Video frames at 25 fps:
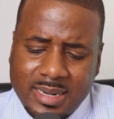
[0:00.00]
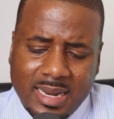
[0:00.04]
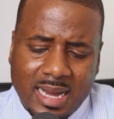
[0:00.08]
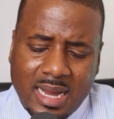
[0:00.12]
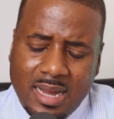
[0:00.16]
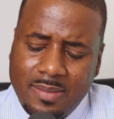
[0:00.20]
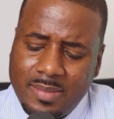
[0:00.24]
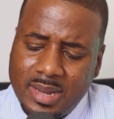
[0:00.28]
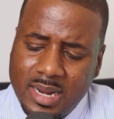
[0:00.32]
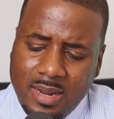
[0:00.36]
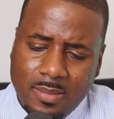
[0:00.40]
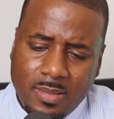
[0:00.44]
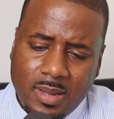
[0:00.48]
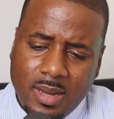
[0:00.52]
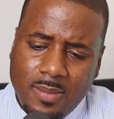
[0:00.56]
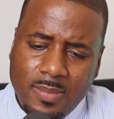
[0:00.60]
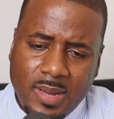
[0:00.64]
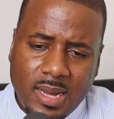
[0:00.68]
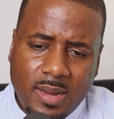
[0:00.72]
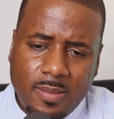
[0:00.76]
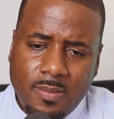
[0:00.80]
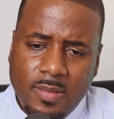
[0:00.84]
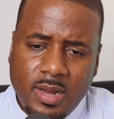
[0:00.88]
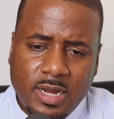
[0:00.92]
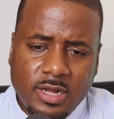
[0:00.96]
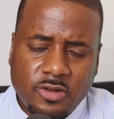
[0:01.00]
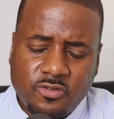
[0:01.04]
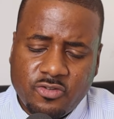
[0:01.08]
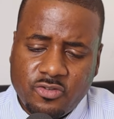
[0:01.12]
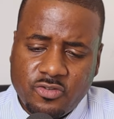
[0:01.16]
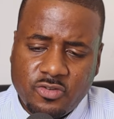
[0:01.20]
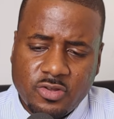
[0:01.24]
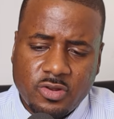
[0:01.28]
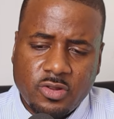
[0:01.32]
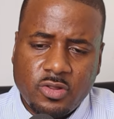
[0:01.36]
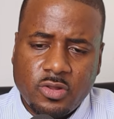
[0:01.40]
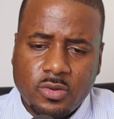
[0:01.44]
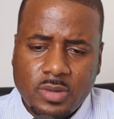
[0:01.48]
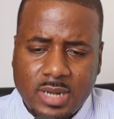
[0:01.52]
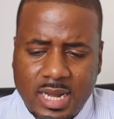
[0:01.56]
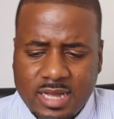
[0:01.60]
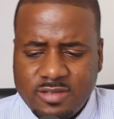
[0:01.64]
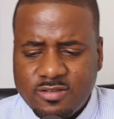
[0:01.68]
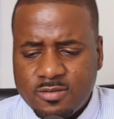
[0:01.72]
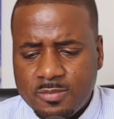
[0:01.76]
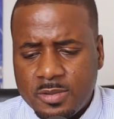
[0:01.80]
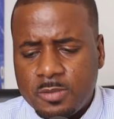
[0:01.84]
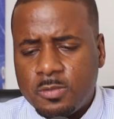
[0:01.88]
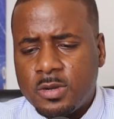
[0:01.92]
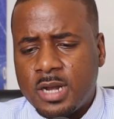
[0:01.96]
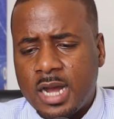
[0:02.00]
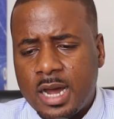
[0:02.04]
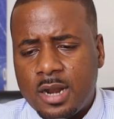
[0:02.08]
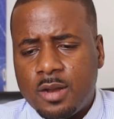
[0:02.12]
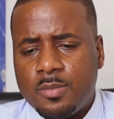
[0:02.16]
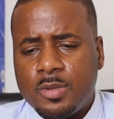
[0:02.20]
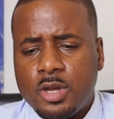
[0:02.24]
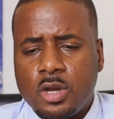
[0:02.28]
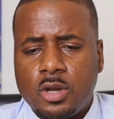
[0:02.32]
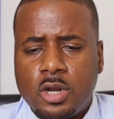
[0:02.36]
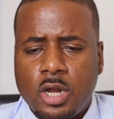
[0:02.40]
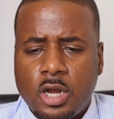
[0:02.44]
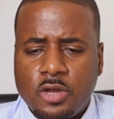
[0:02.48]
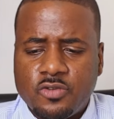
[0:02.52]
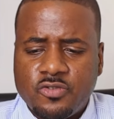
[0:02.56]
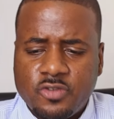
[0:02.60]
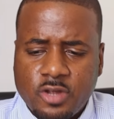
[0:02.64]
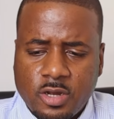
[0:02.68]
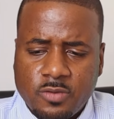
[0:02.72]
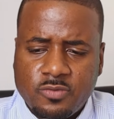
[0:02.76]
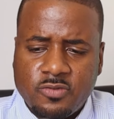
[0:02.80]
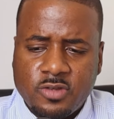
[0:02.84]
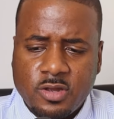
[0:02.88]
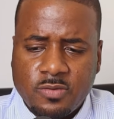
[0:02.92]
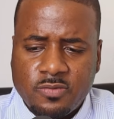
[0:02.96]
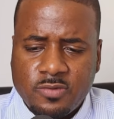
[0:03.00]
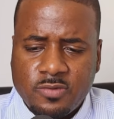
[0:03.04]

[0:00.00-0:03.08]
nah, man, I'm not interested in doing that. Some people got on me, oh no, stay up.